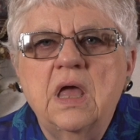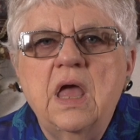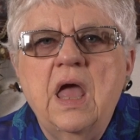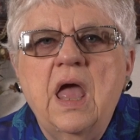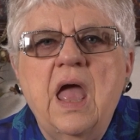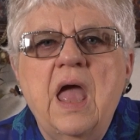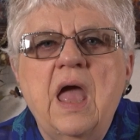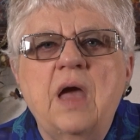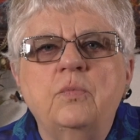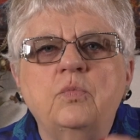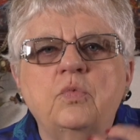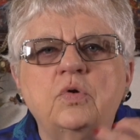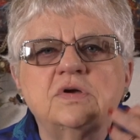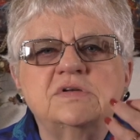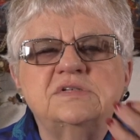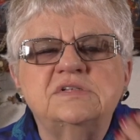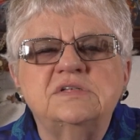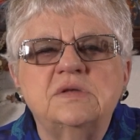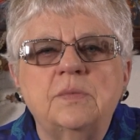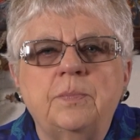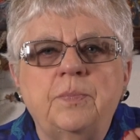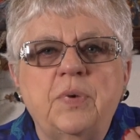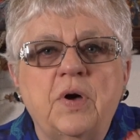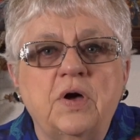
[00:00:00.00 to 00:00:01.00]
And we're
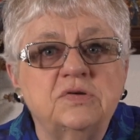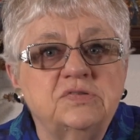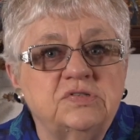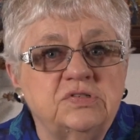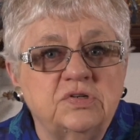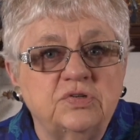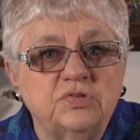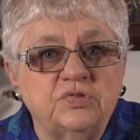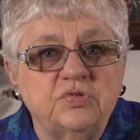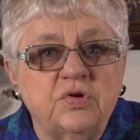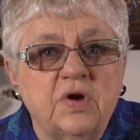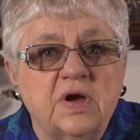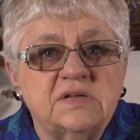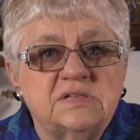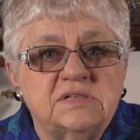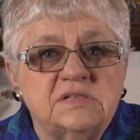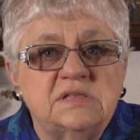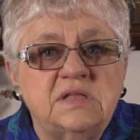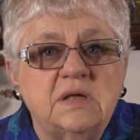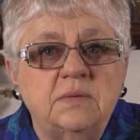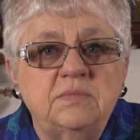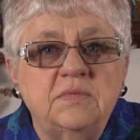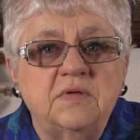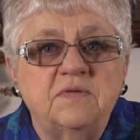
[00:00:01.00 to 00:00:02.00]
supposed to trust
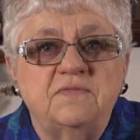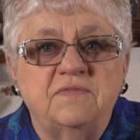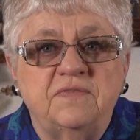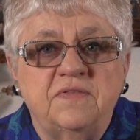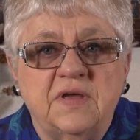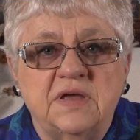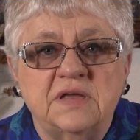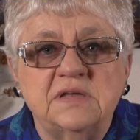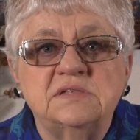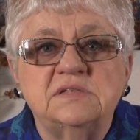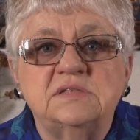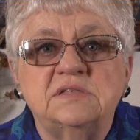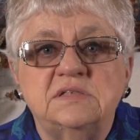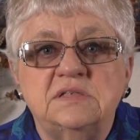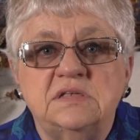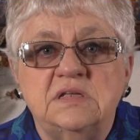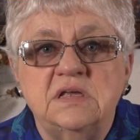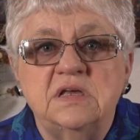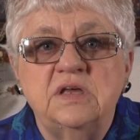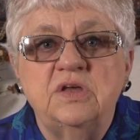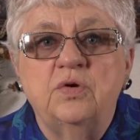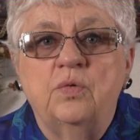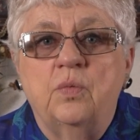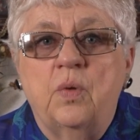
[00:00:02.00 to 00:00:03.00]
them to fix
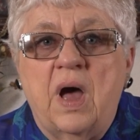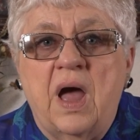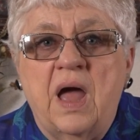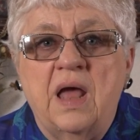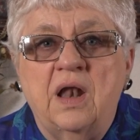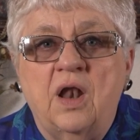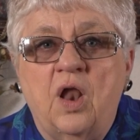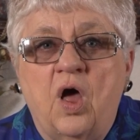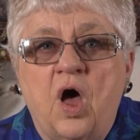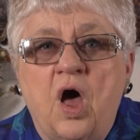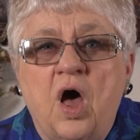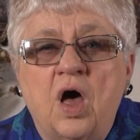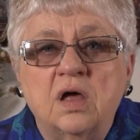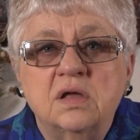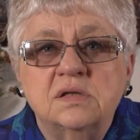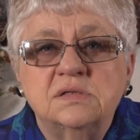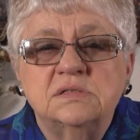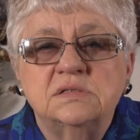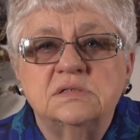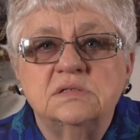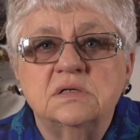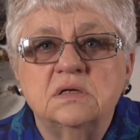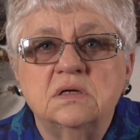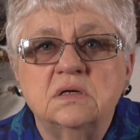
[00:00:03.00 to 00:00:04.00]
DUI
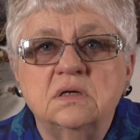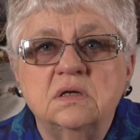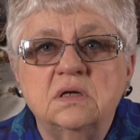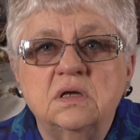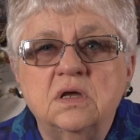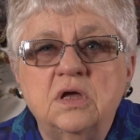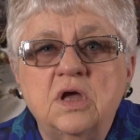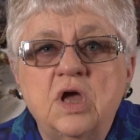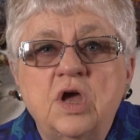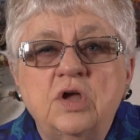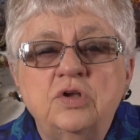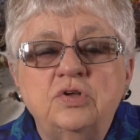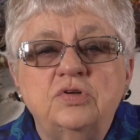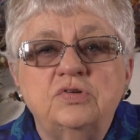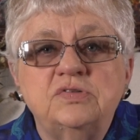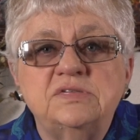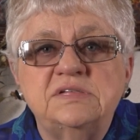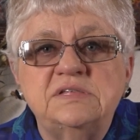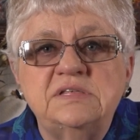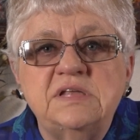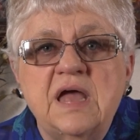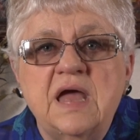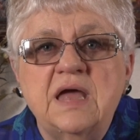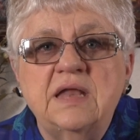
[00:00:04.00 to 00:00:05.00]
laws? To
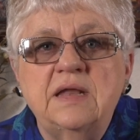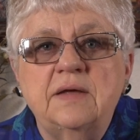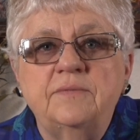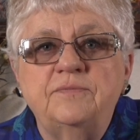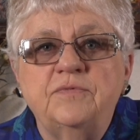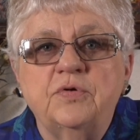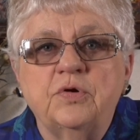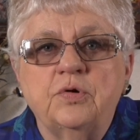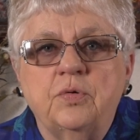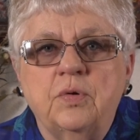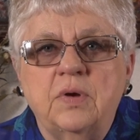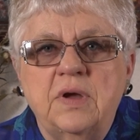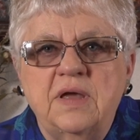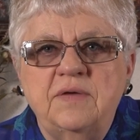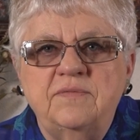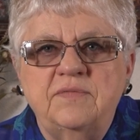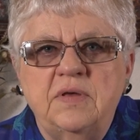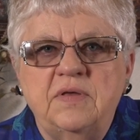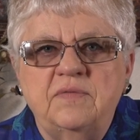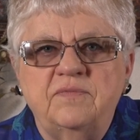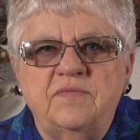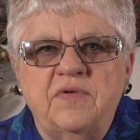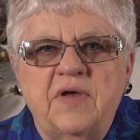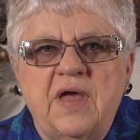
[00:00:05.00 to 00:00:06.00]
stand up for
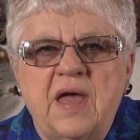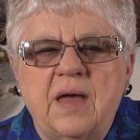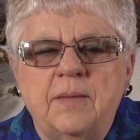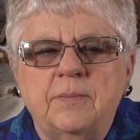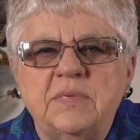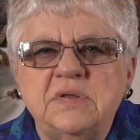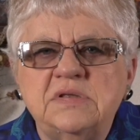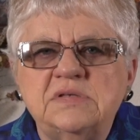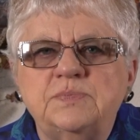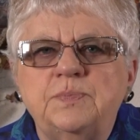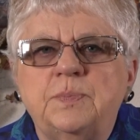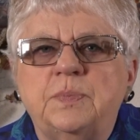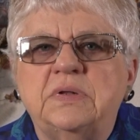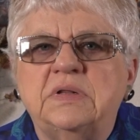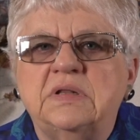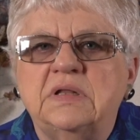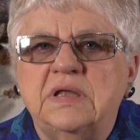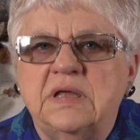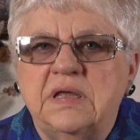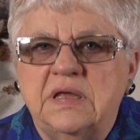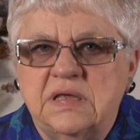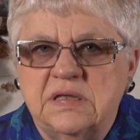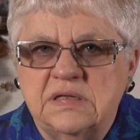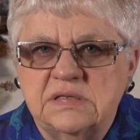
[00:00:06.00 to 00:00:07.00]
grieving families?
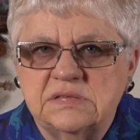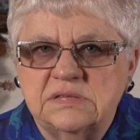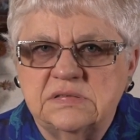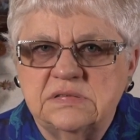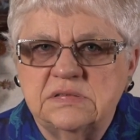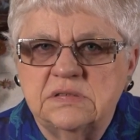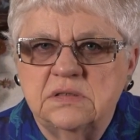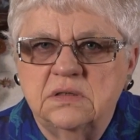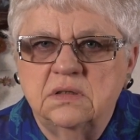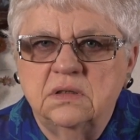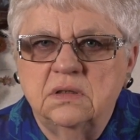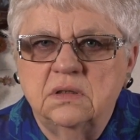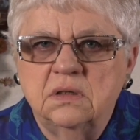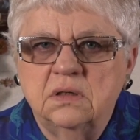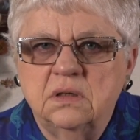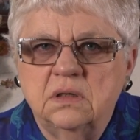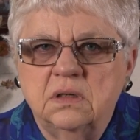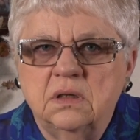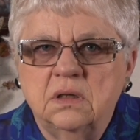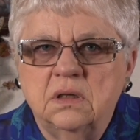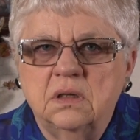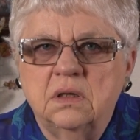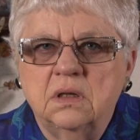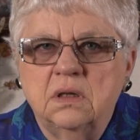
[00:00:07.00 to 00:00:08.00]
Please.
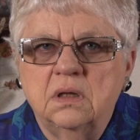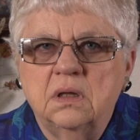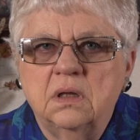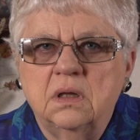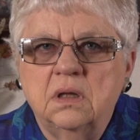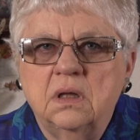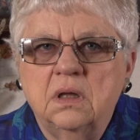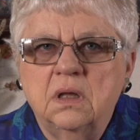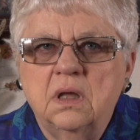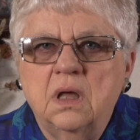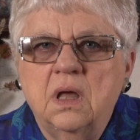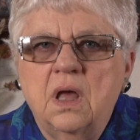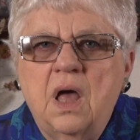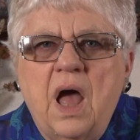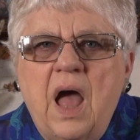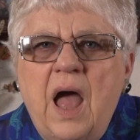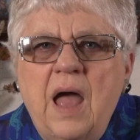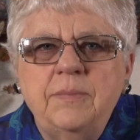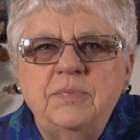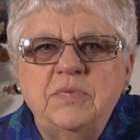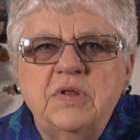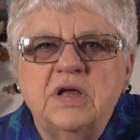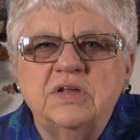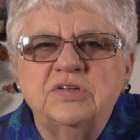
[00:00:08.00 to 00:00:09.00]

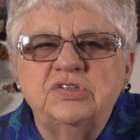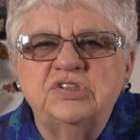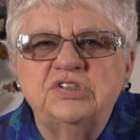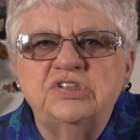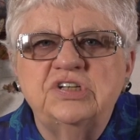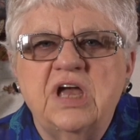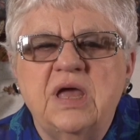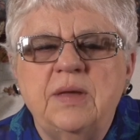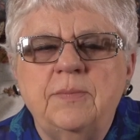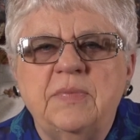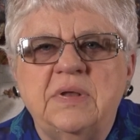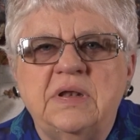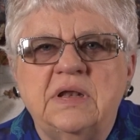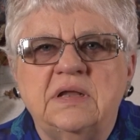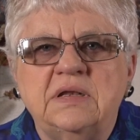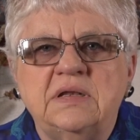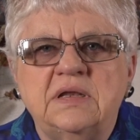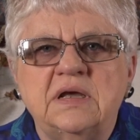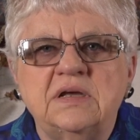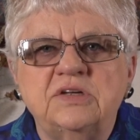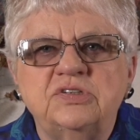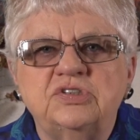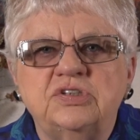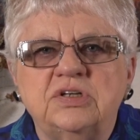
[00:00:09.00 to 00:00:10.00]
I'm not shaming
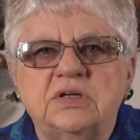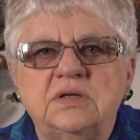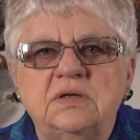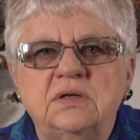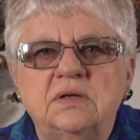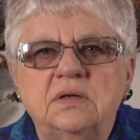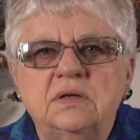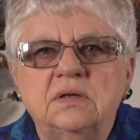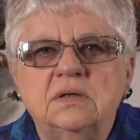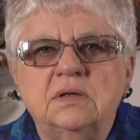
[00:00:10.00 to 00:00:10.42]
addiction,